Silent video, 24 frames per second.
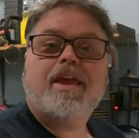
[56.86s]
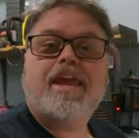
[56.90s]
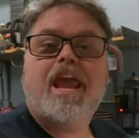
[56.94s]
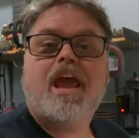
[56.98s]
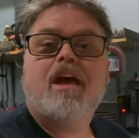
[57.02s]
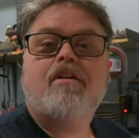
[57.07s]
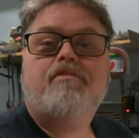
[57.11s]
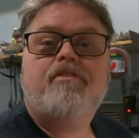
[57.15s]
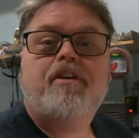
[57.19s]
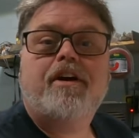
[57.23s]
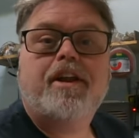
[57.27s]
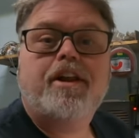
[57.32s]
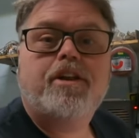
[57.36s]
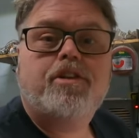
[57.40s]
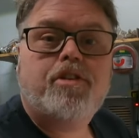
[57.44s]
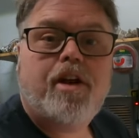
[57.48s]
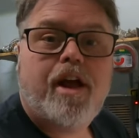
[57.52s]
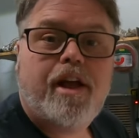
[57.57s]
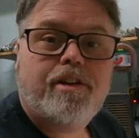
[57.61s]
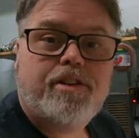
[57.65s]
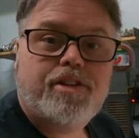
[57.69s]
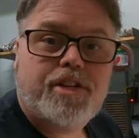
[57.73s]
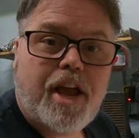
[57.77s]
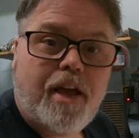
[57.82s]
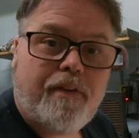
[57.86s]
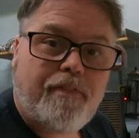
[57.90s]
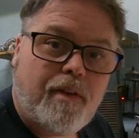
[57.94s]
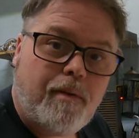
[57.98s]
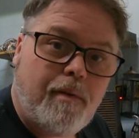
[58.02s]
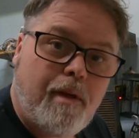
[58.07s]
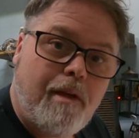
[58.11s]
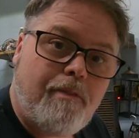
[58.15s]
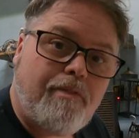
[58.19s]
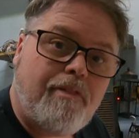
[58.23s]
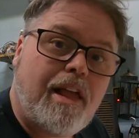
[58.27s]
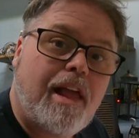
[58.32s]
I can't find a drive shaft. I'm
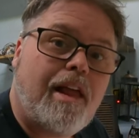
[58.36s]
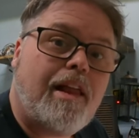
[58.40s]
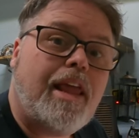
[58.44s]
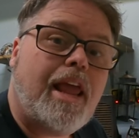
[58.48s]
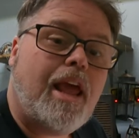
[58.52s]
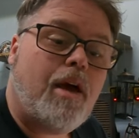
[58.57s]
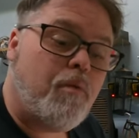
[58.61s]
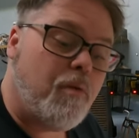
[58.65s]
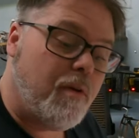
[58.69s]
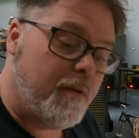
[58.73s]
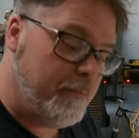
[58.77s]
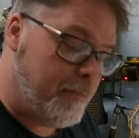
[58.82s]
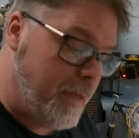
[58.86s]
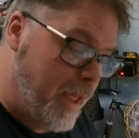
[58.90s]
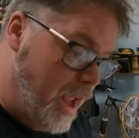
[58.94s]
gonna have to uh, get one